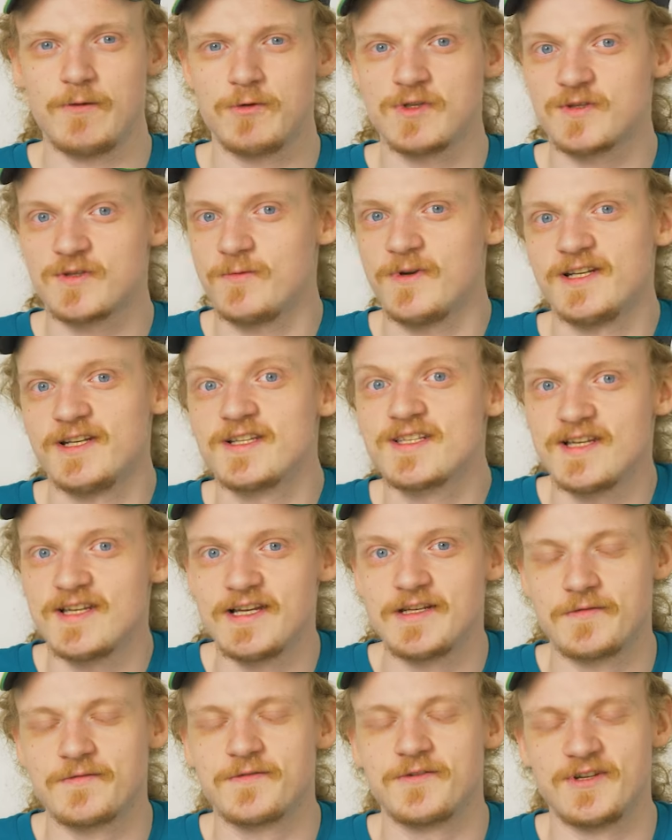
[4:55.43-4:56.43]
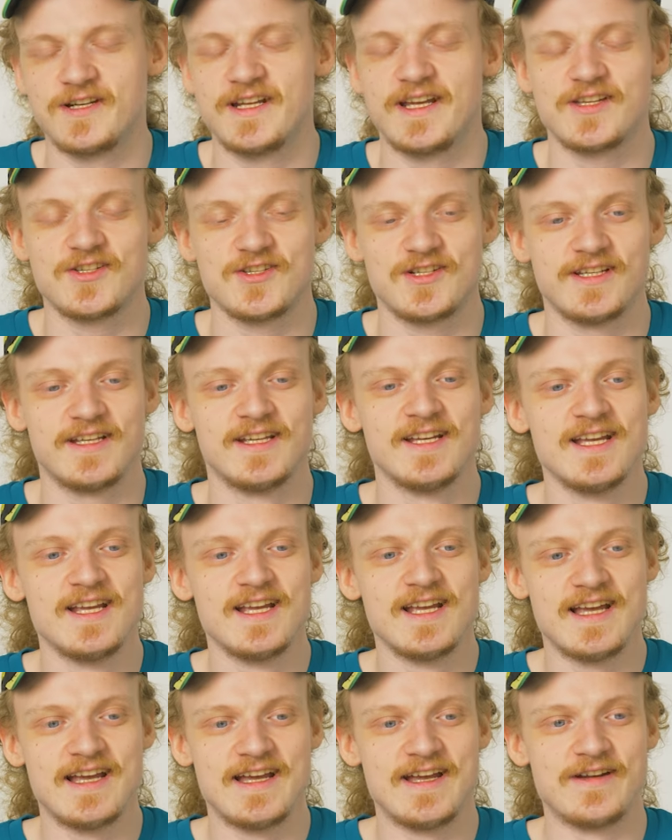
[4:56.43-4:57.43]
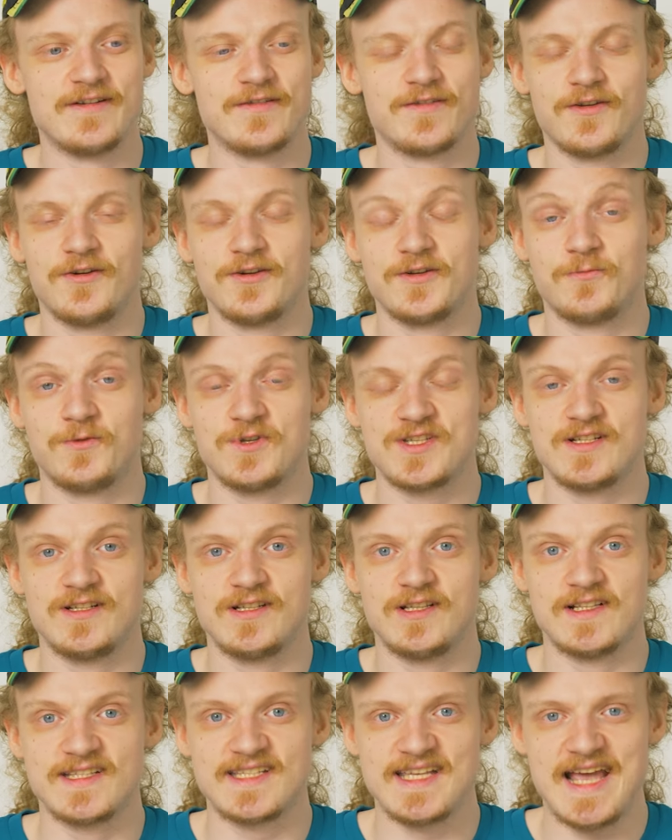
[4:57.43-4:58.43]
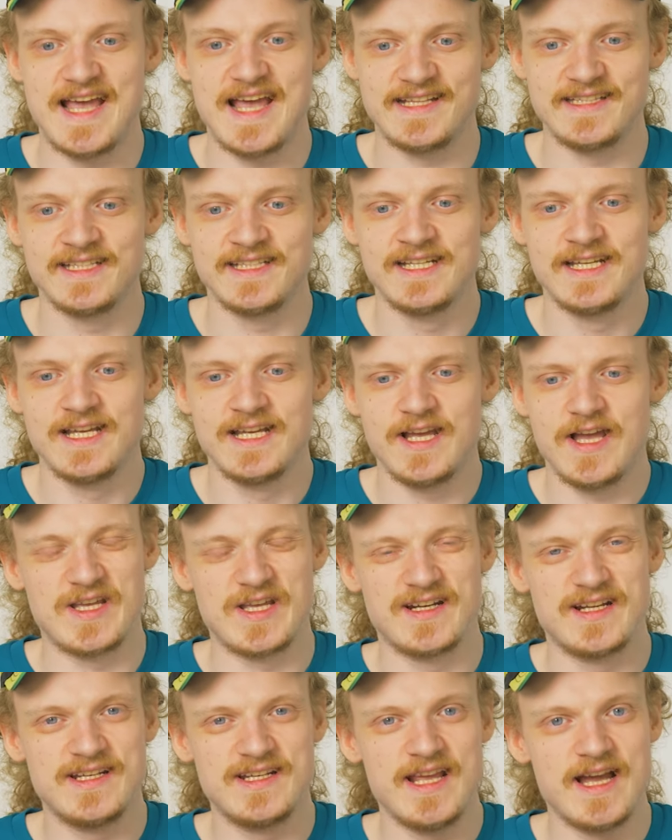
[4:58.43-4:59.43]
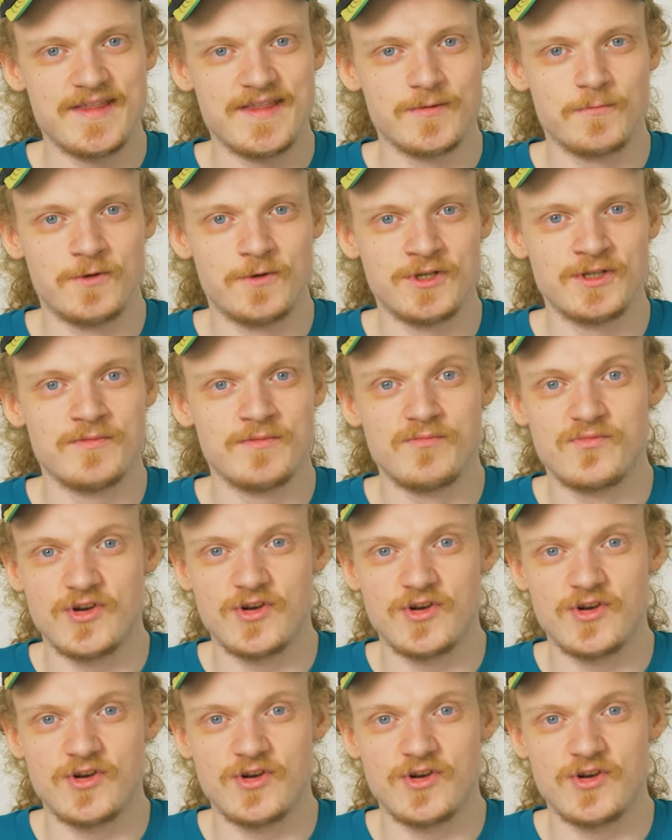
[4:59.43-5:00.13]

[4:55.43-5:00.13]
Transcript: was quite excited for it actually and thought it was a little sad. And then the other one,